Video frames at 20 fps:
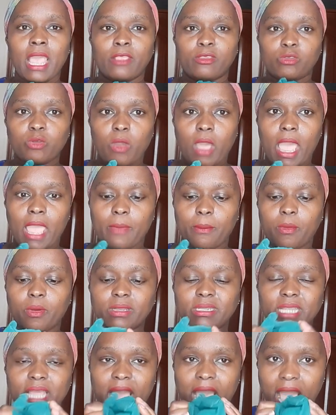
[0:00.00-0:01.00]
So I
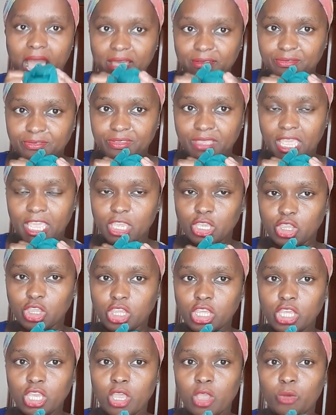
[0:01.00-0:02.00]
bought half
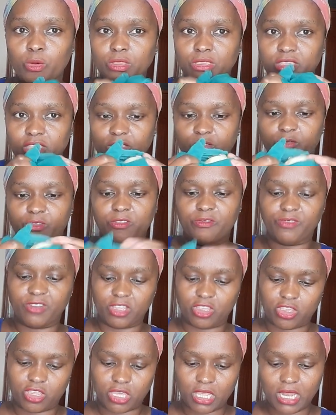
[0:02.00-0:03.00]
kg, which is
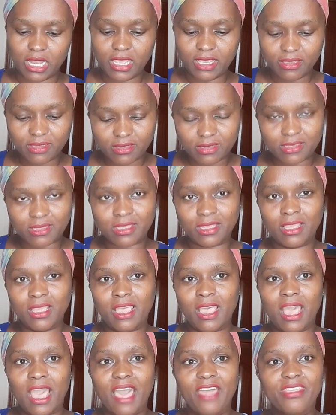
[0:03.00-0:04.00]
50 shillings.
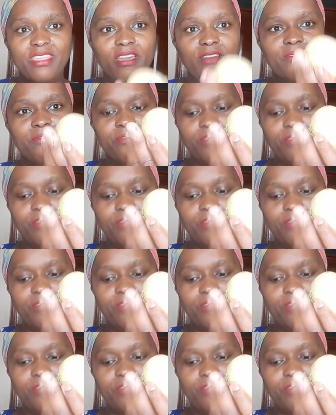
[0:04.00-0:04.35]
And they are